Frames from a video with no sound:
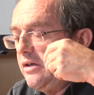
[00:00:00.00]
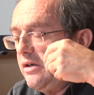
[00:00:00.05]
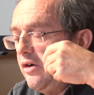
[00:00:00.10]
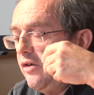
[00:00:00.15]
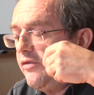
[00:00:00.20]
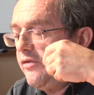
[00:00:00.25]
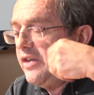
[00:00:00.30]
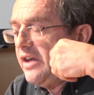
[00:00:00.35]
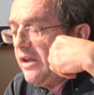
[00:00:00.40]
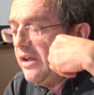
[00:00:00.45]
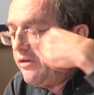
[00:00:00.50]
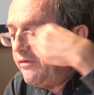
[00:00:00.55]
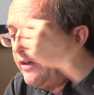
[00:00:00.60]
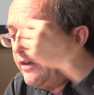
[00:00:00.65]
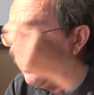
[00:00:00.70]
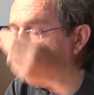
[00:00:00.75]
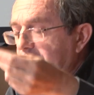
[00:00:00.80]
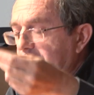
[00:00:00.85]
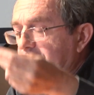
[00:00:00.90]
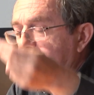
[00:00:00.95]
of the
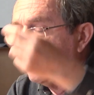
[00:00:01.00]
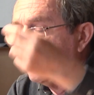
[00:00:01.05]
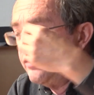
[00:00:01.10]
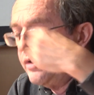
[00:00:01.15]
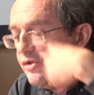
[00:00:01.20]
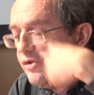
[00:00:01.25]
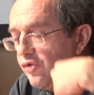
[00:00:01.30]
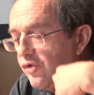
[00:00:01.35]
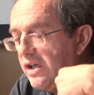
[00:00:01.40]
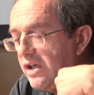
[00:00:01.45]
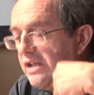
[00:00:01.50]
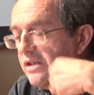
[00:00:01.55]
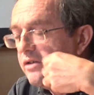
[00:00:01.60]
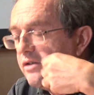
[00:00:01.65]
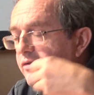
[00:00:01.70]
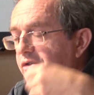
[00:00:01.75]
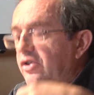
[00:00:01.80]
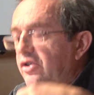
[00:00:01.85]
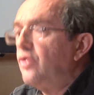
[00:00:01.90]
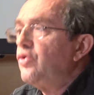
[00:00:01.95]
advance or retreat
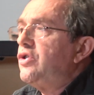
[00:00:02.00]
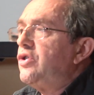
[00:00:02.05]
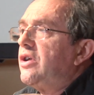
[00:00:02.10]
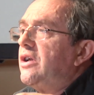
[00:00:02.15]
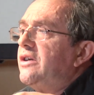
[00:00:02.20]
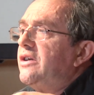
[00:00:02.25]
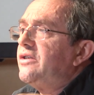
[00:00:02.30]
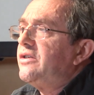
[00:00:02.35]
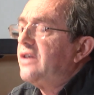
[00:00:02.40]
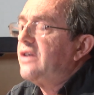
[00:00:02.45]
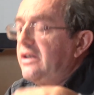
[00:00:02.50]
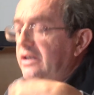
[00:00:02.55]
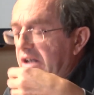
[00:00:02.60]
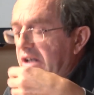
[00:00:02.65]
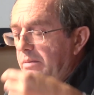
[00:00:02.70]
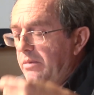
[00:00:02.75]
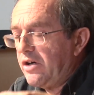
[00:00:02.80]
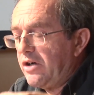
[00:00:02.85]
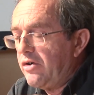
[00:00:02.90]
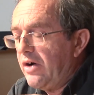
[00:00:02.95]
of socialist and
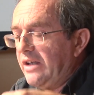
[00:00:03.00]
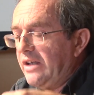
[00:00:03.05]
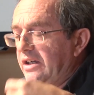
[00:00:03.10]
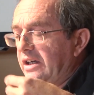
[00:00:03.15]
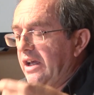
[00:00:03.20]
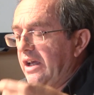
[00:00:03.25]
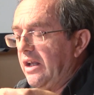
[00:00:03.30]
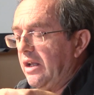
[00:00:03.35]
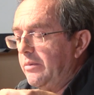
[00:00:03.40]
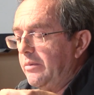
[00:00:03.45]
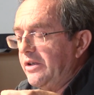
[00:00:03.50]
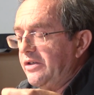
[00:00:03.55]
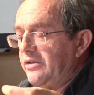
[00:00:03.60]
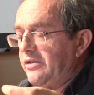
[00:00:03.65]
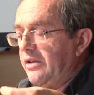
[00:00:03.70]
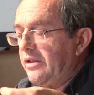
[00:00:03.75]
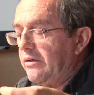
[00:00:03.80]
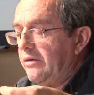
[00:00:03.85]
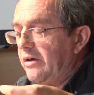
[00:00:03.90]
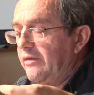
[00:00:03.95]
democratic elements in the